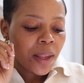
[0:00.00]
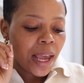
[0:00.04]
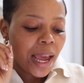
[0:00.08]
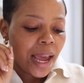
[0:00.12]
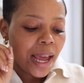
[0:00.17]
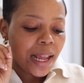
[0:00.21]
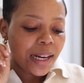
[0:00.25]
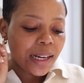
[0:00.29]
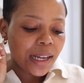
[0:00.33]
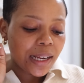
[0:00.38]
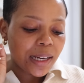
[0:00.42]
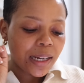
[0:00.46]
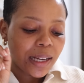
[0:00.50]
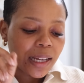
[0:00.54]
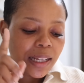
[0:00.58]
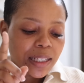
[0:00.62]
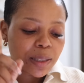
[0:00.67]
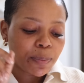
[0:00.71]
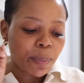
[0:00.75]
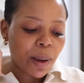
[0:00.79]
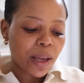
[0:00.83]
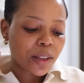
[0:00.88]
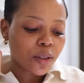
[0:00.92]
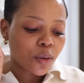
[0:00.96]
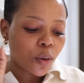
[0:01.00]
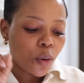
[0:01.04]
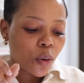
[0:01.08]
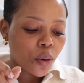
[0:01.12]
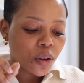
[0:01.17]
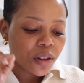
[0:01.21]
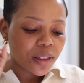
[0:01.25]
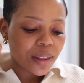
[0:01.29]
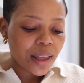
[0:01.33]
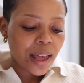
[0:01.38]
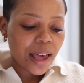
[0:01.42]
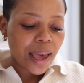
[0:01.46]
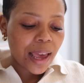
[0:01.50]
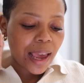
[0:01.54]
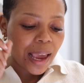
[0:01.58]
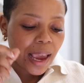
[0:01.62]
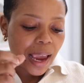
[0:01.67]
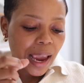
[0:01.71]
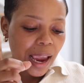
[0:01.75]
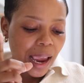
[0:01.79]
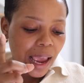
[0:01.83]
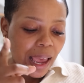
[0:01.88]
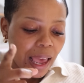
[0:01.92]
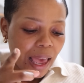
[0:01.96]
and it is by the author
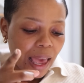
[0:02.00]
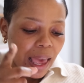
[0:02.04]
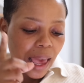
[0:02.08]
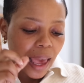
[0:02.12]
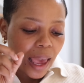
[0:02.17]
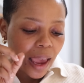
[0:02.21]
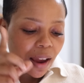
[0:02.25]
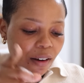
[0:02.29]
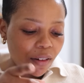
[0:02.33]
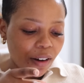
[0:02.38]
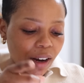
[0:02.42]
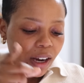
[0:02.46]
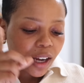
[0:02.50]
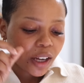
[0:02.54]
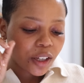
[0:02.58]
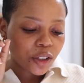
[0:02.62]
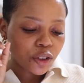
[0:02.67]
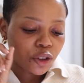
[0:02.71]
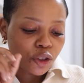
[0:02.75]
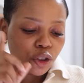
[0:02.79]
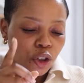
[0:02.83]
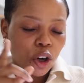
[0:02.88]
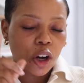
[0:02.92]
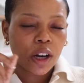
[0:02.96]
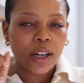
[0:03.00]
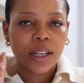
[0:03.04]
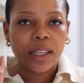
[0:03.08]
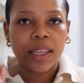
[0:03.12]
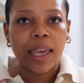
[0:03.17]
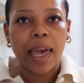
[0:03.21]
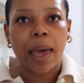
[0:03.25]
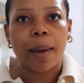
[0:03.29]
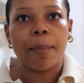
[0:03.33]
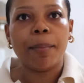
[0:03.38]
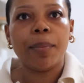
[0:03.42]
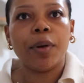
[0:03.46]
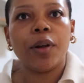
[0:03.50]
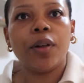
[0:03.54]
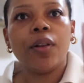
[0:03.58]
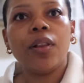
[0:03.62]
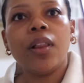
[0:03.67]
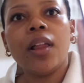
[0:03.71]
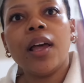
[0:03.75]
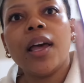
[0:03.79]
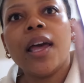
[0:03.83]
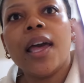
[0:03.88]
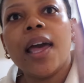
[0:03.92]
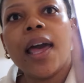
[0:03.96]
Eric John
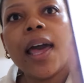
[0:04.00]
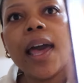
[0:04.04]
Campbell.